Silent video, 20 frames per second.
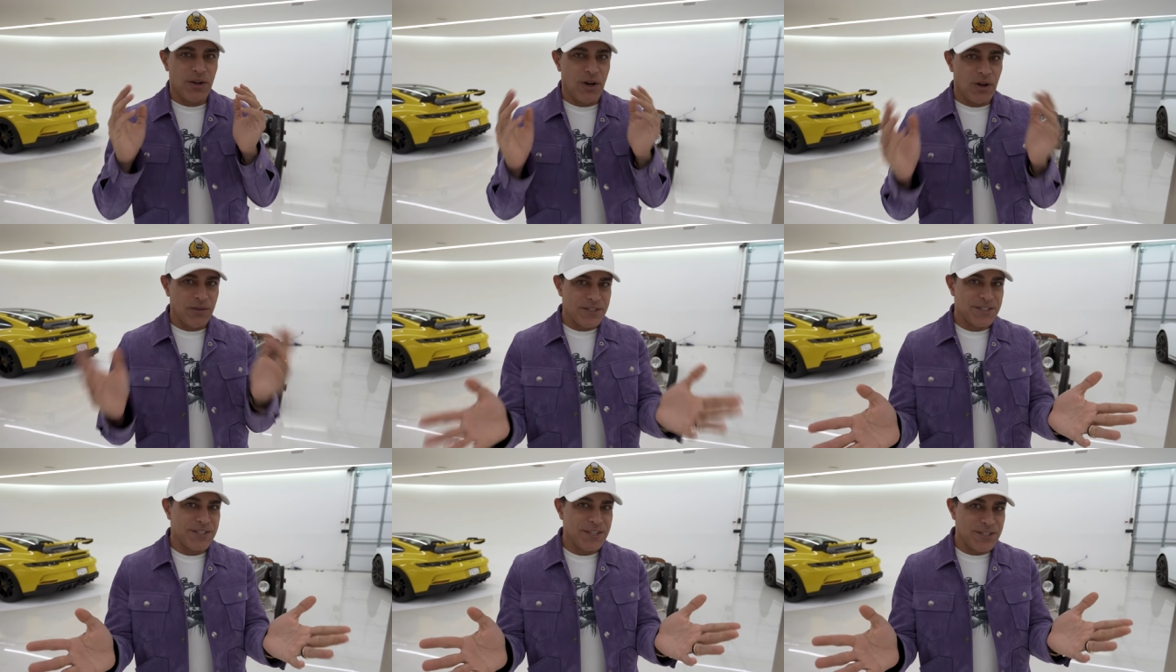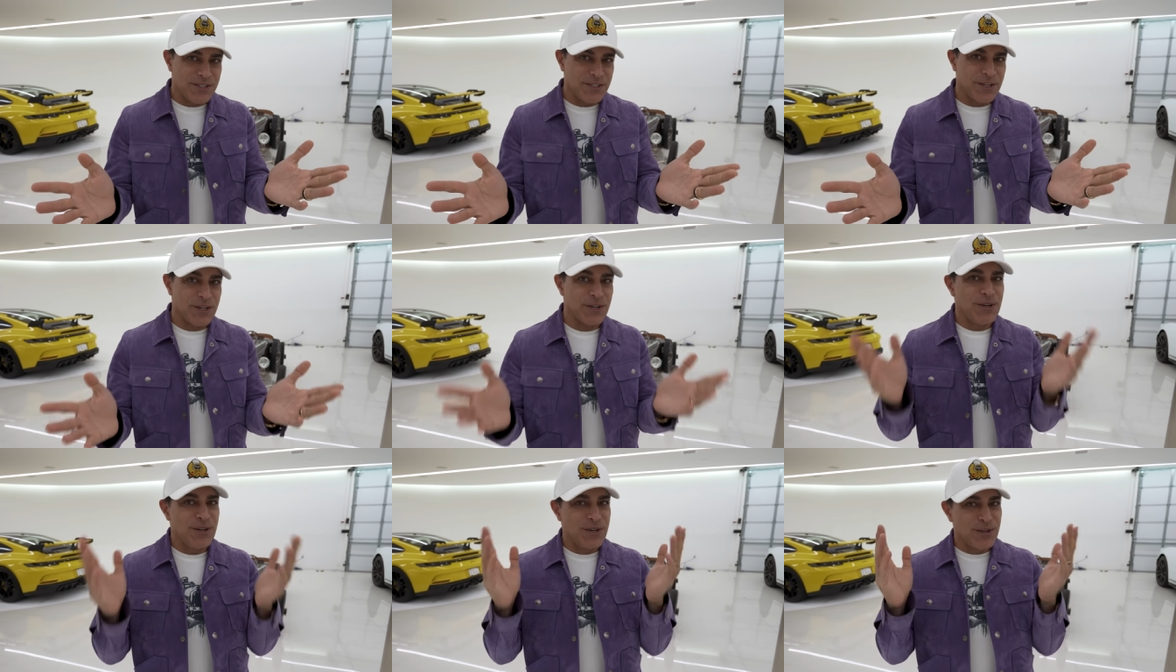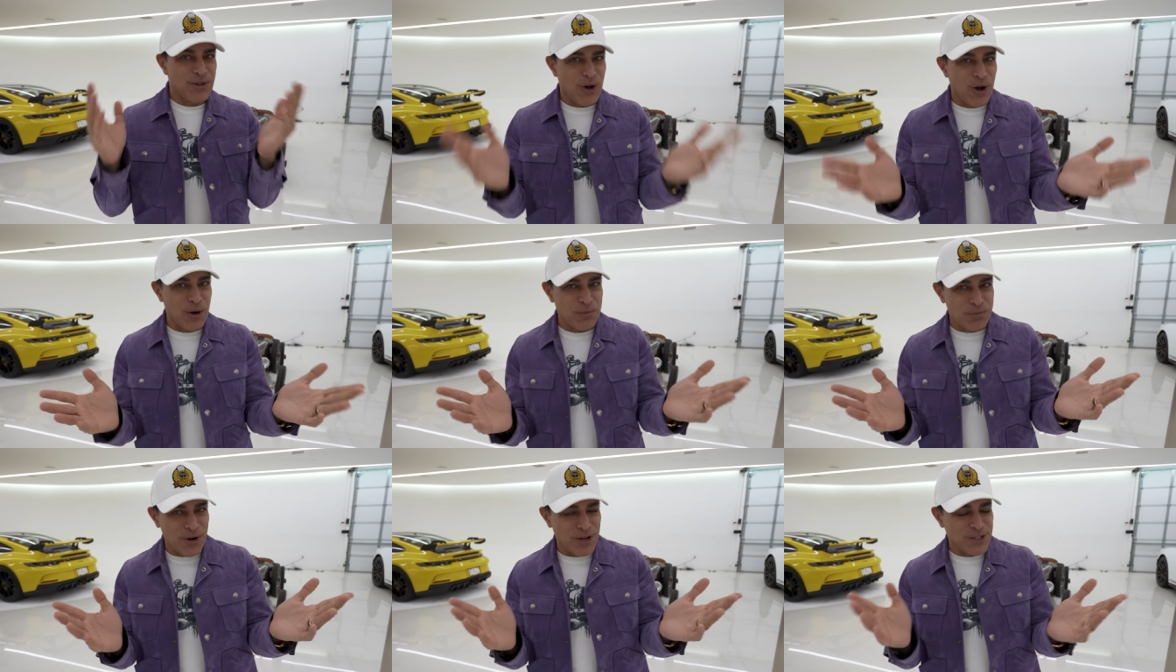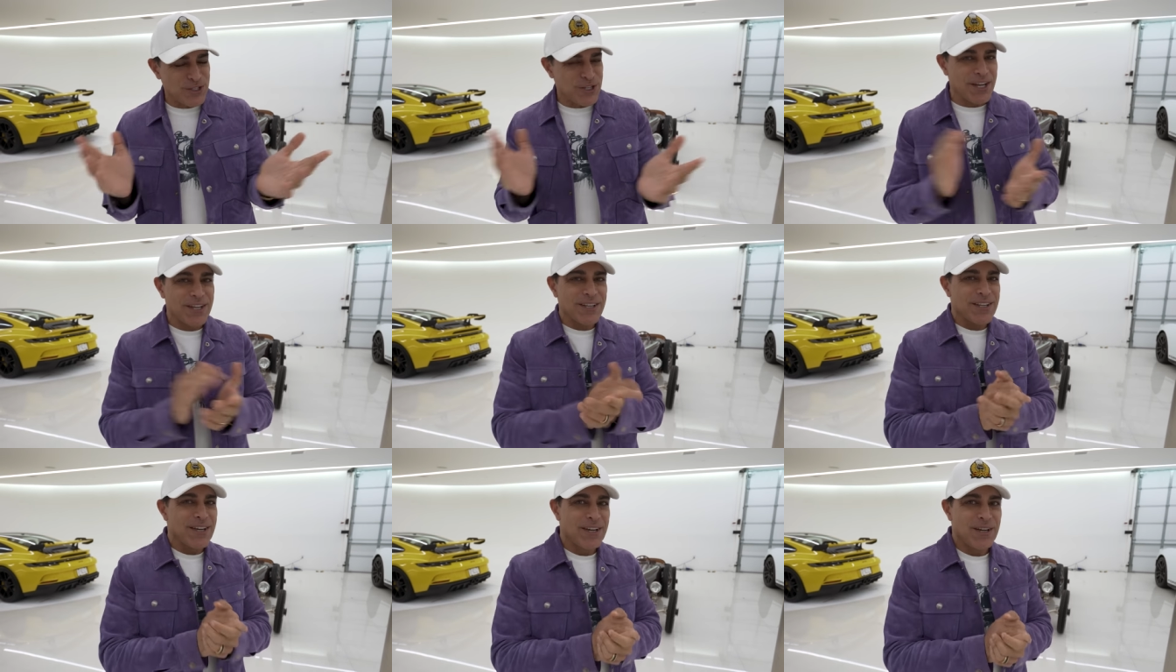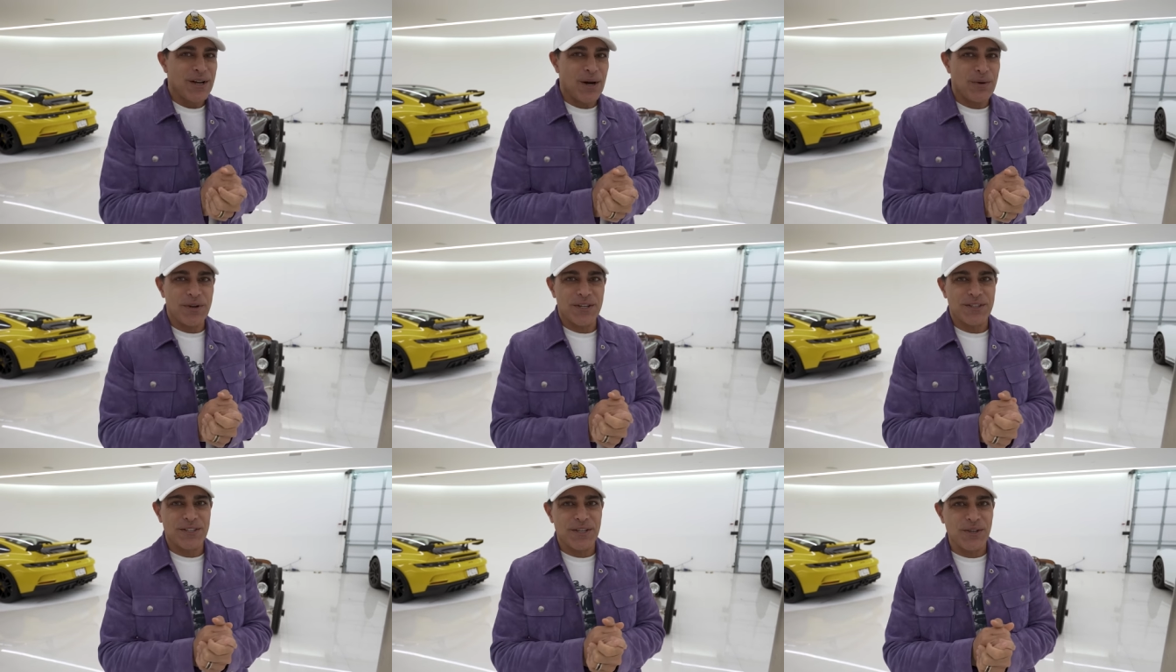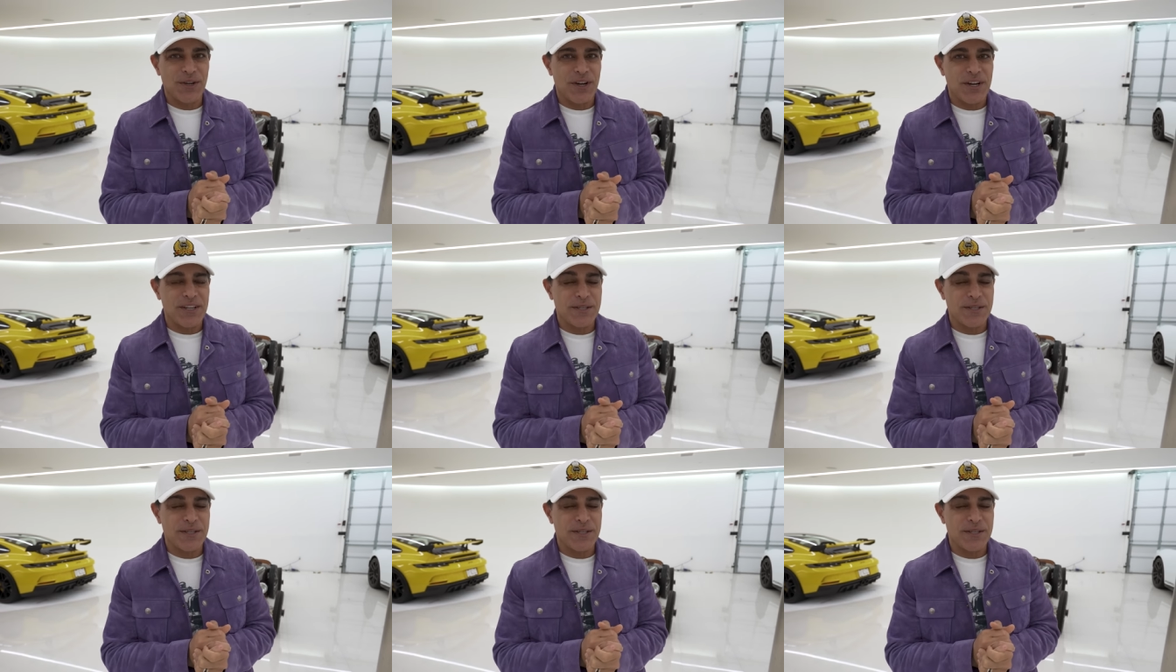Obviously, it's a car project I want to tell you guys